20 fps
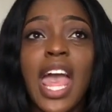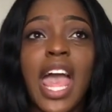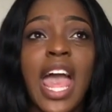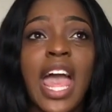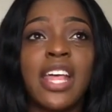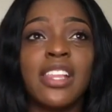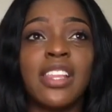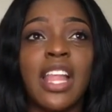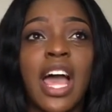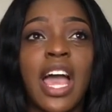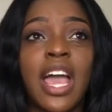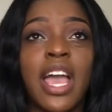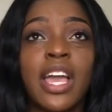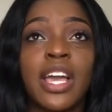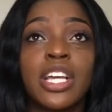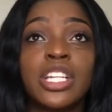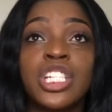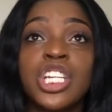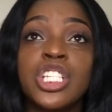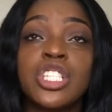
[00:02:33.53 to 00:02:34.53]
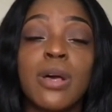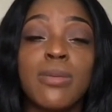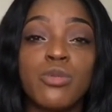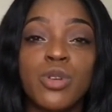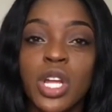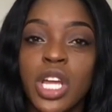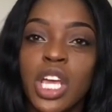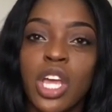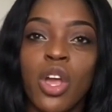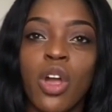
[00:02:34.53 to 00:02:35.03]
and she stopped
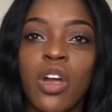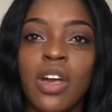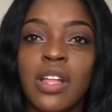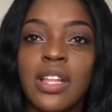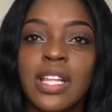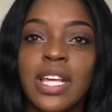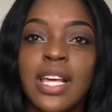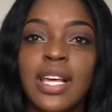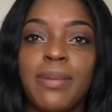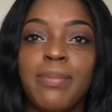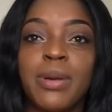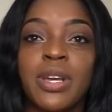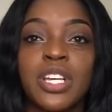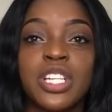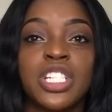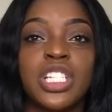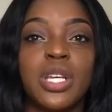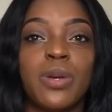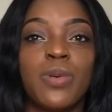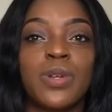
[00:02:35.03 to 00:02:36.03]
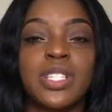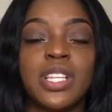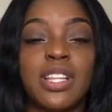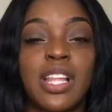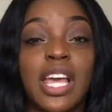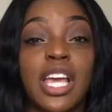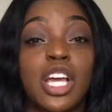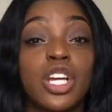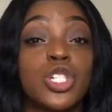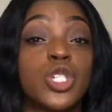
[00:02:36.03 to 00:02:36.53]
drinking early because she
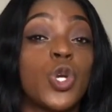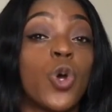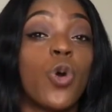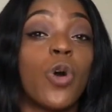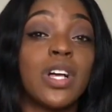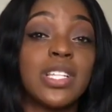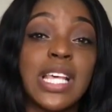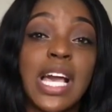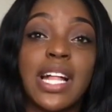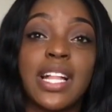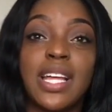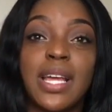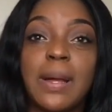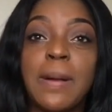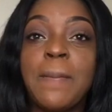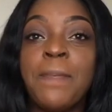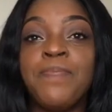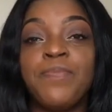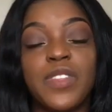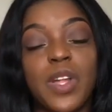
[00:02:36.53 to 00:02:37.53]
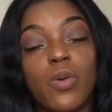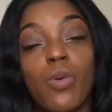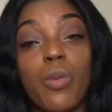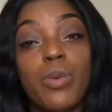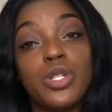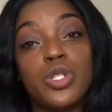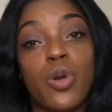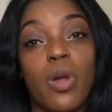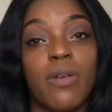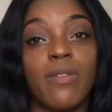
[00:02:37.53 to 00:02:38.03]
wasn't sure exactly what
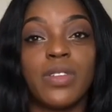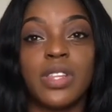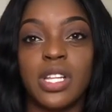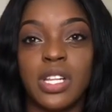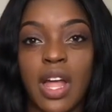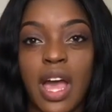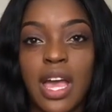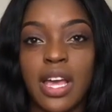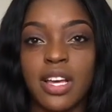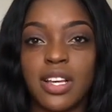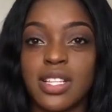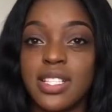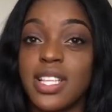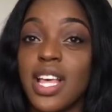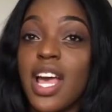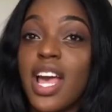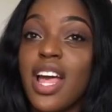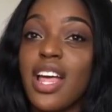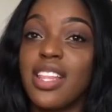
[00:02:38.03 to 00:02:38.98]
we're doing for the night, because